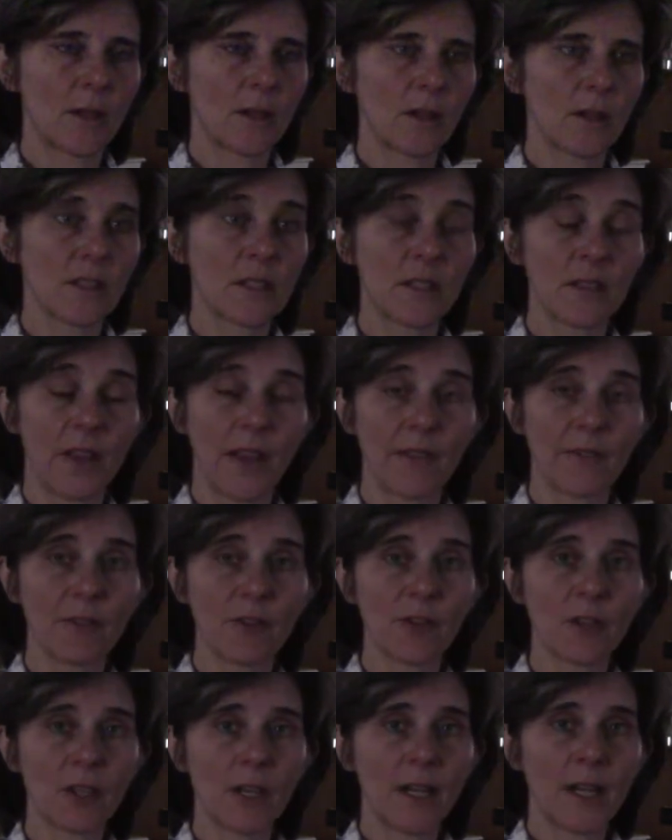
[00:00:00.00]

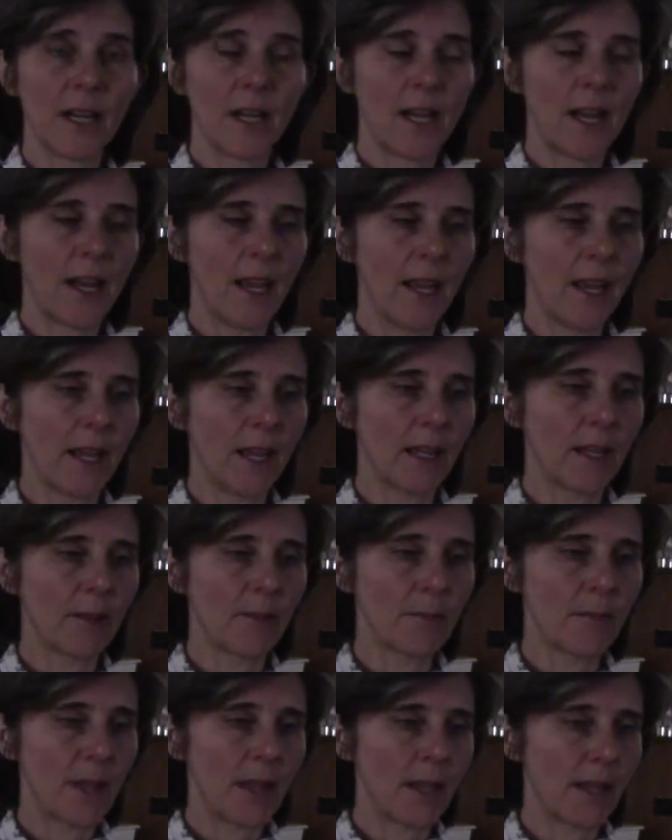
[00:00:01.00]
safer
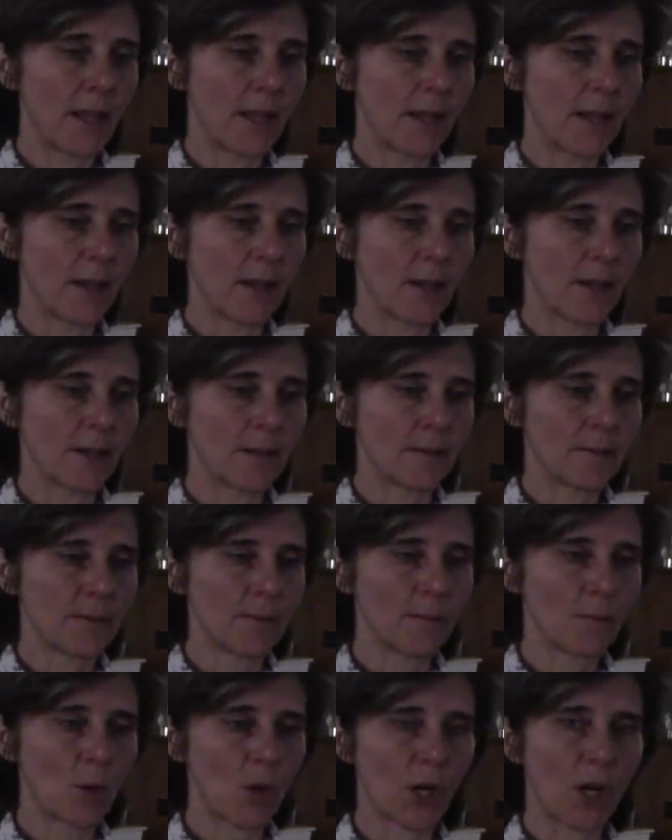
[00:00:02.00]
and
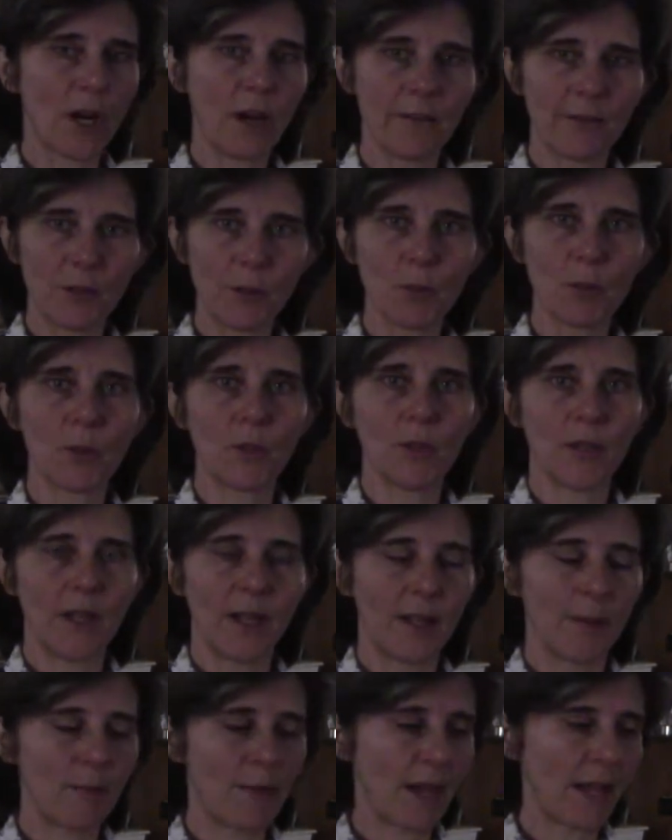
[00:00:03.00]
more comfortable
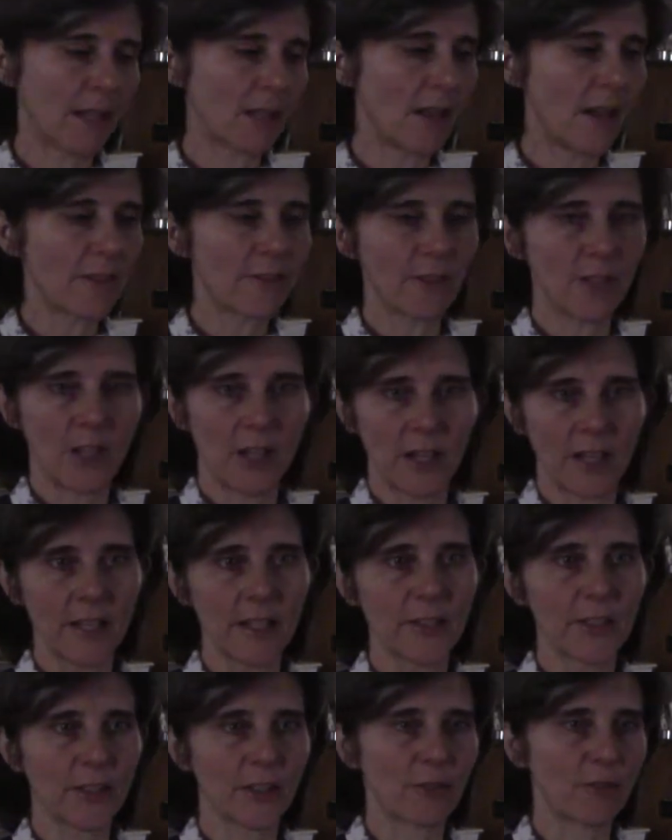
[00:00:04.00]
and make life a lot
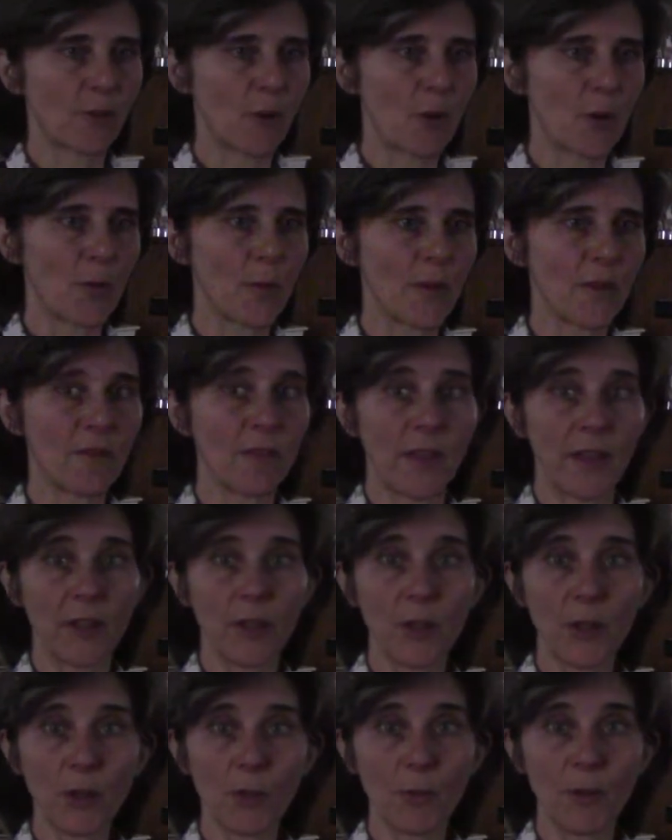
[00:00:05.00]
easier for them if they
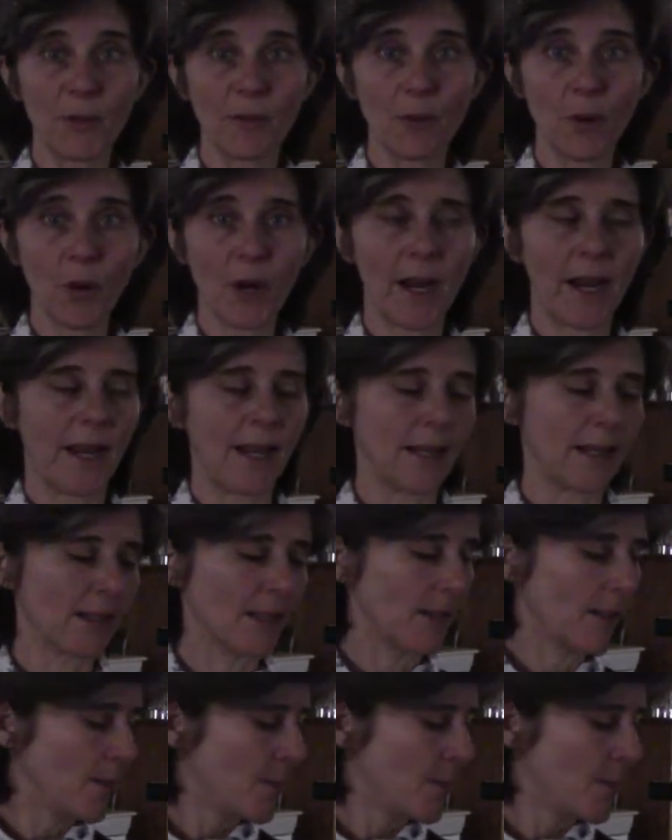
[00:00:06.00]
knew beforehand.